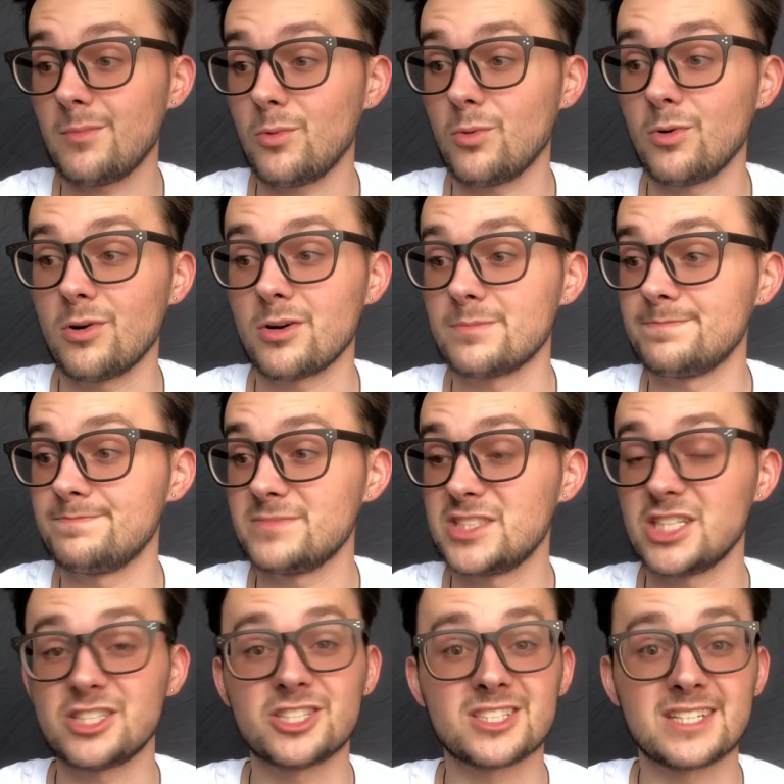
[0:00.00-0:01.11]
or
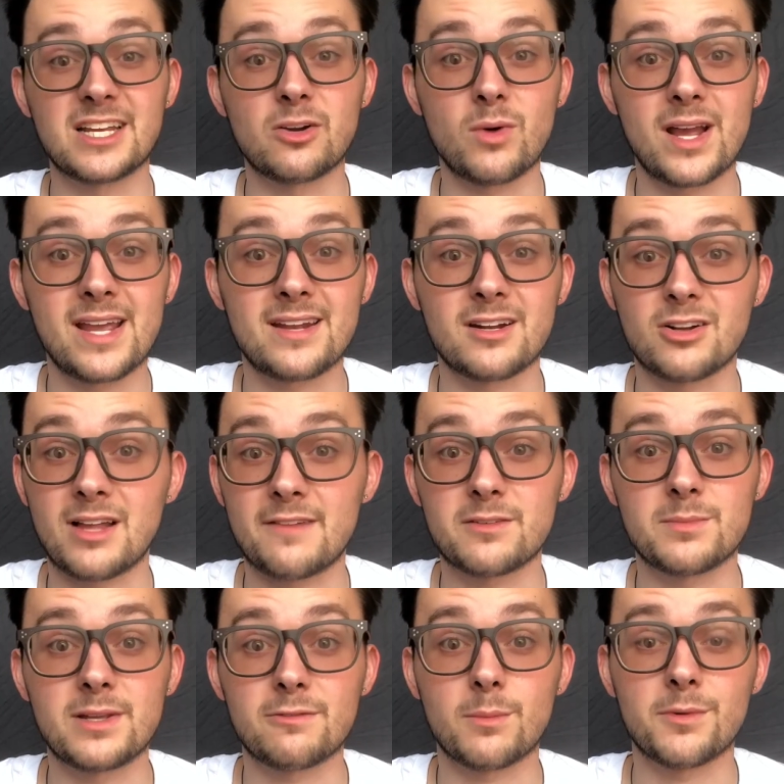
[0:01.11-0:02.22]
she could just get away and it'll have to
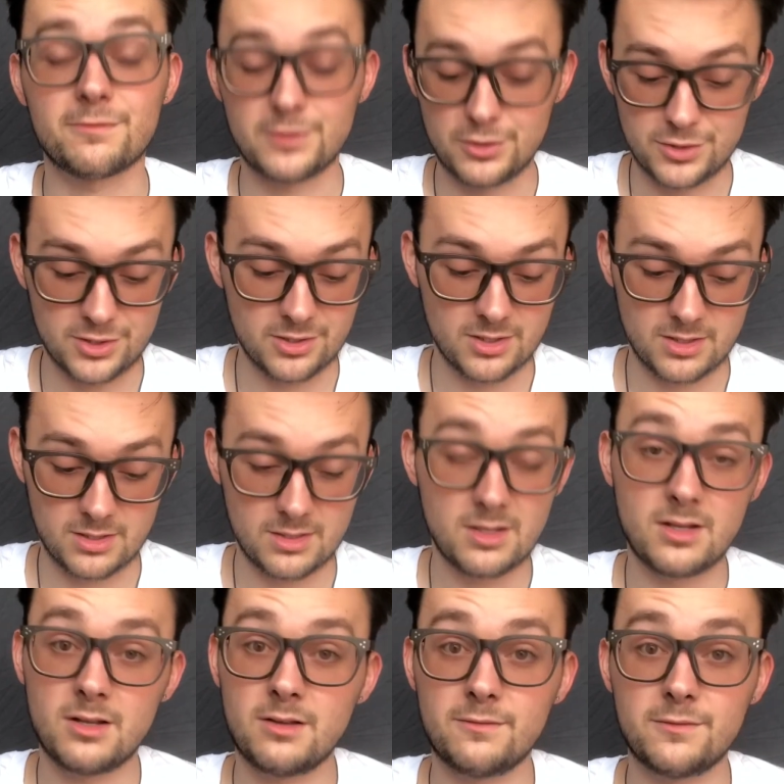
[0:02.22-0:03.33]
be from a future
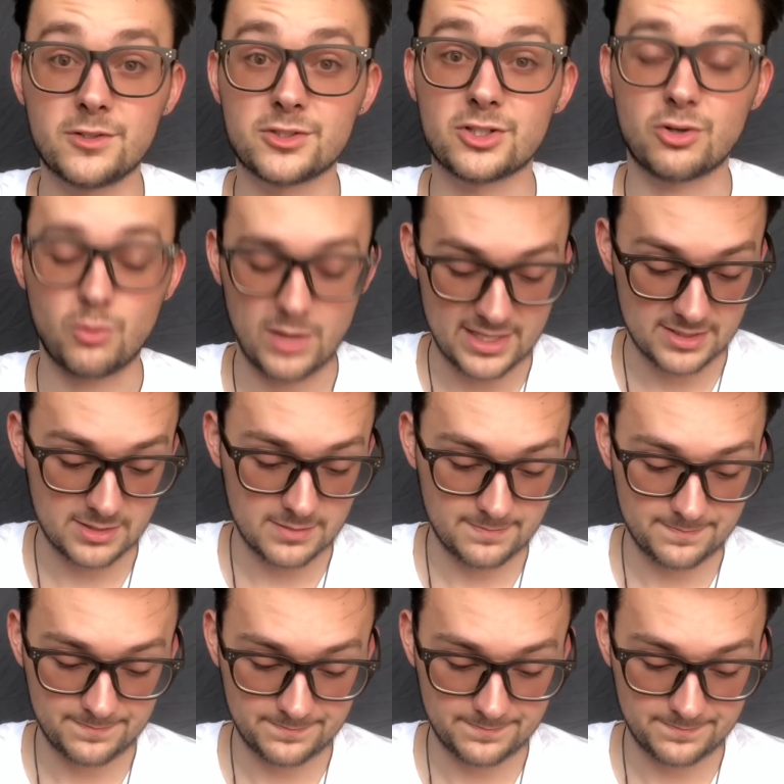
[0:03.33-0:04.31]
quest.